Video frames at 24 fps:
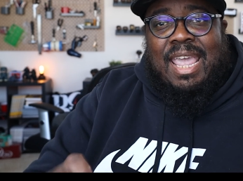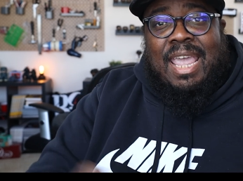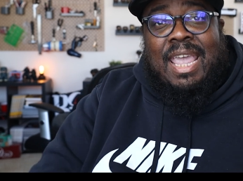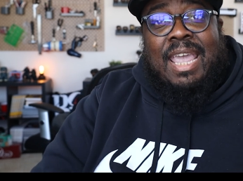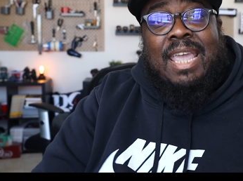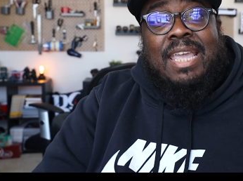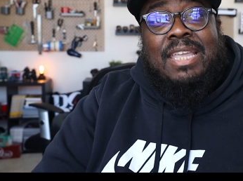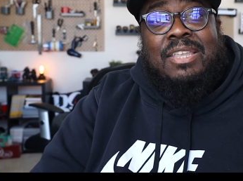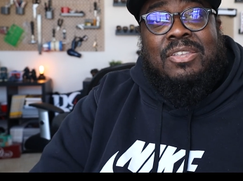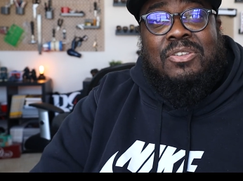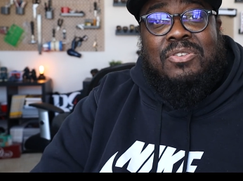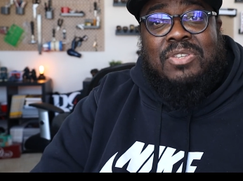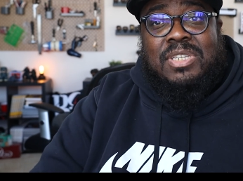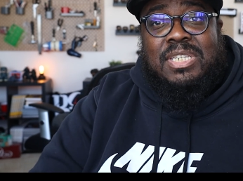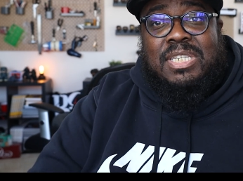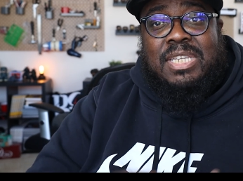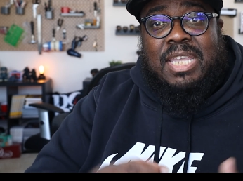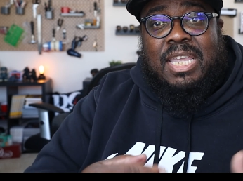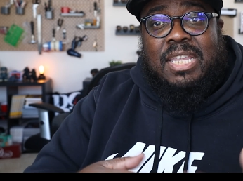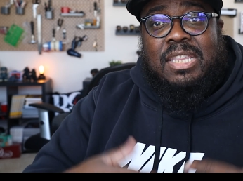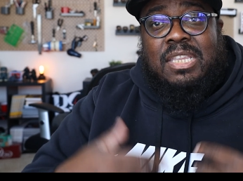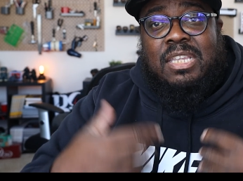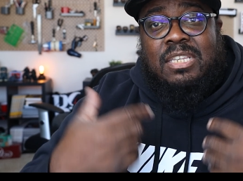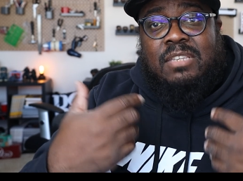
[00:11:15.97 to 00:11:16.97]
And you just
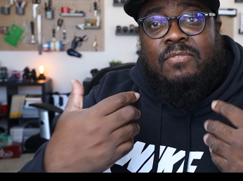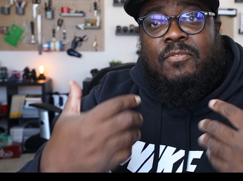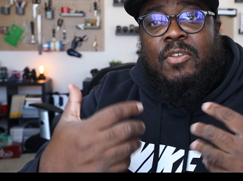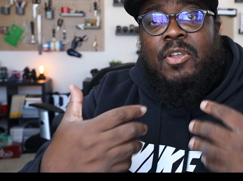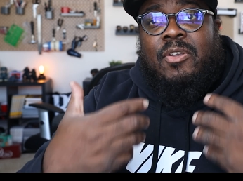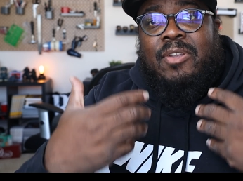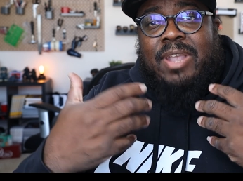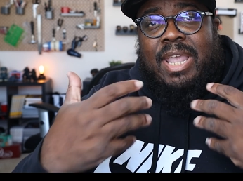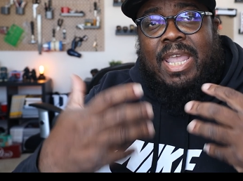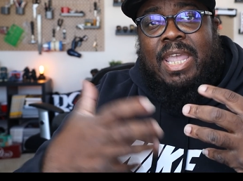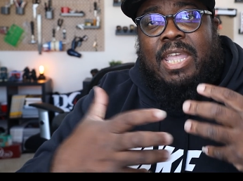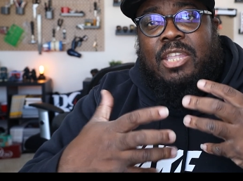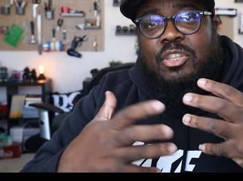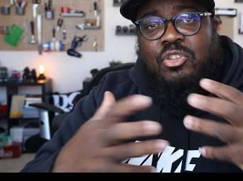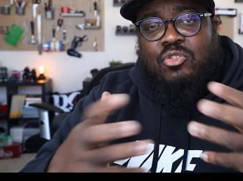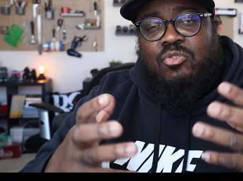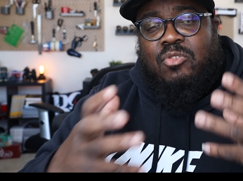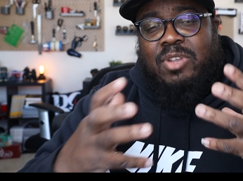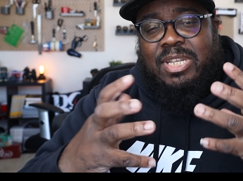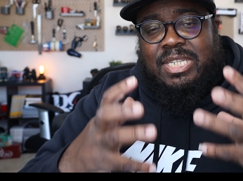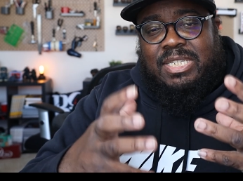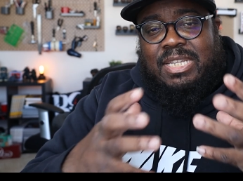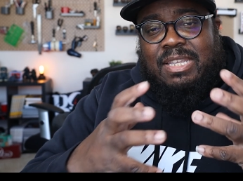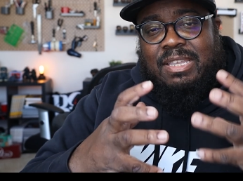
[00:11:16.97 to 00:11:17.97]
get this very
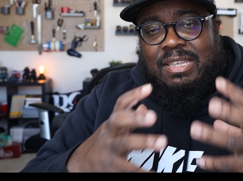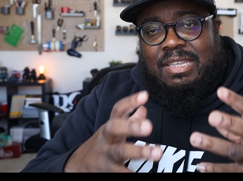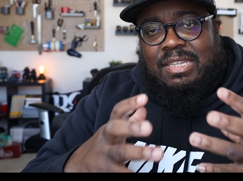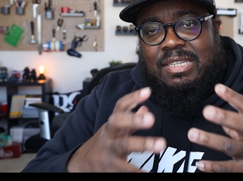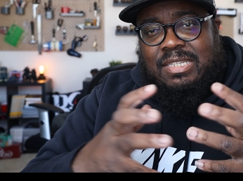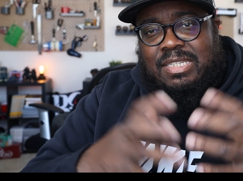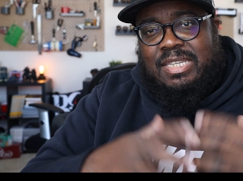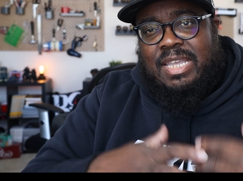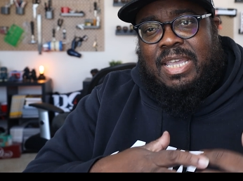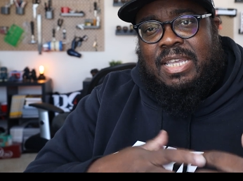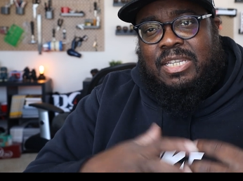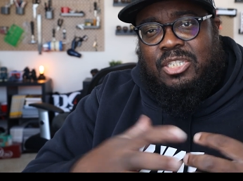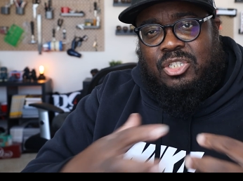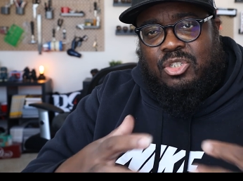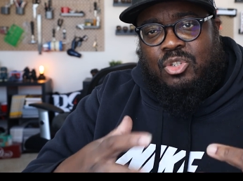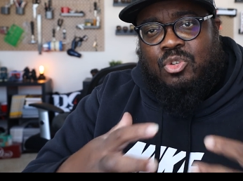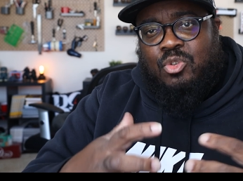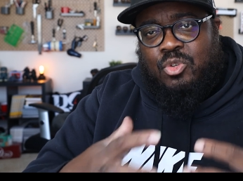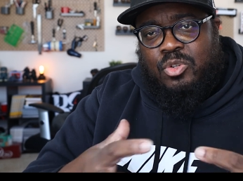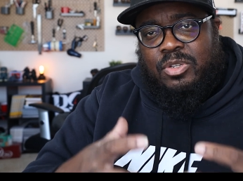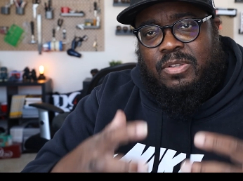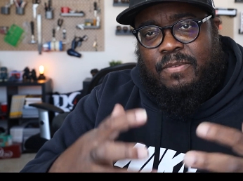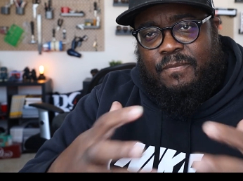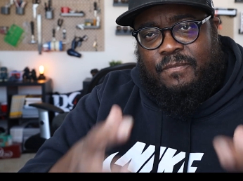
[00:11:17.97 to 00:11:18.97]
interesting
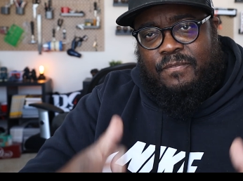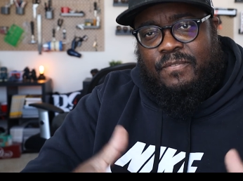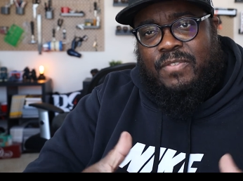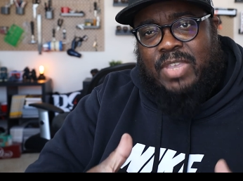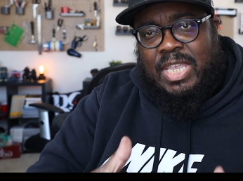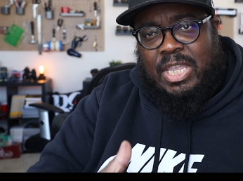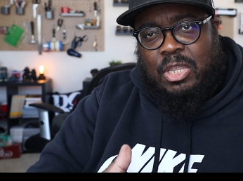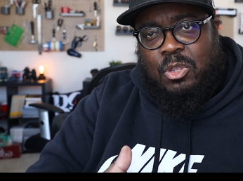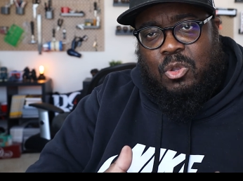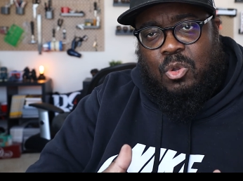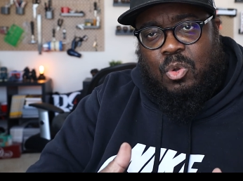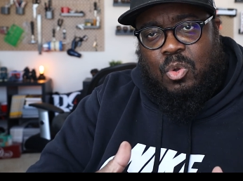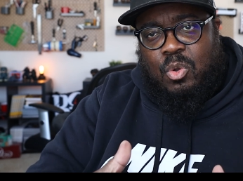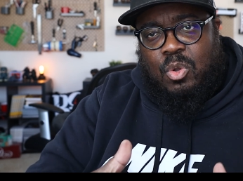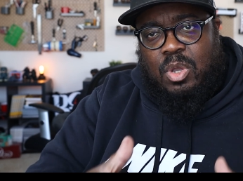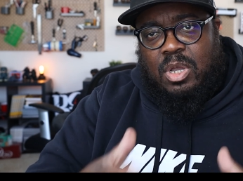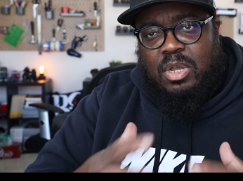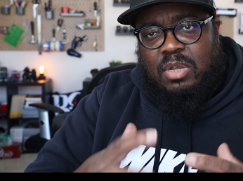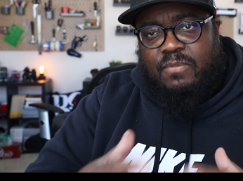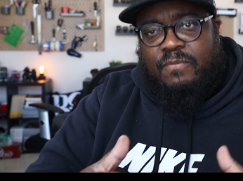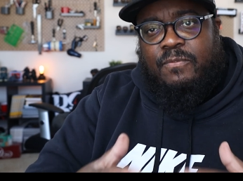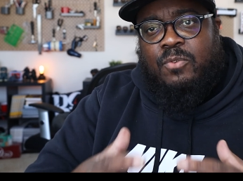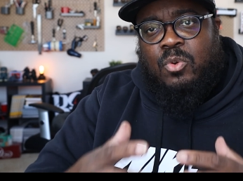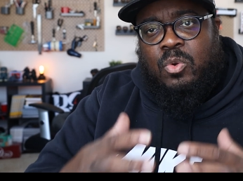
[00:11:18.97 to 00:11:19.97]
textured feel
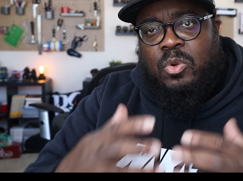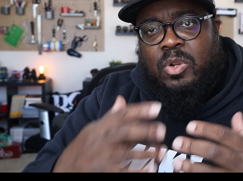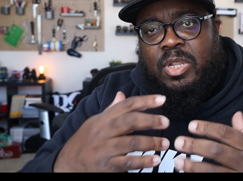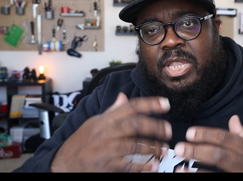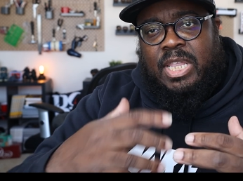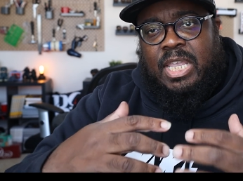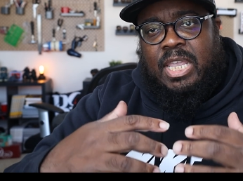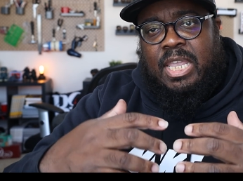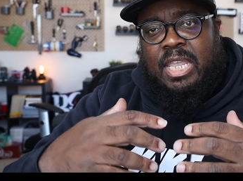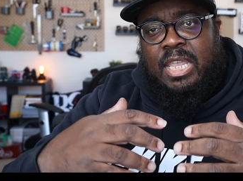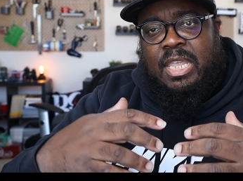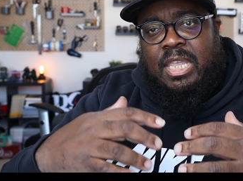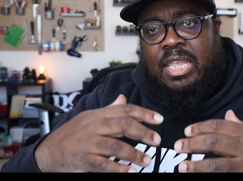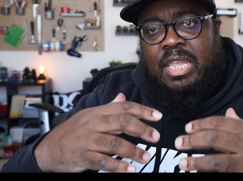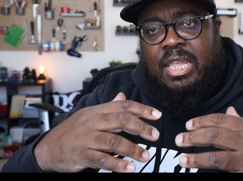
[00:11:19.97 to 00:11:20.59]
for the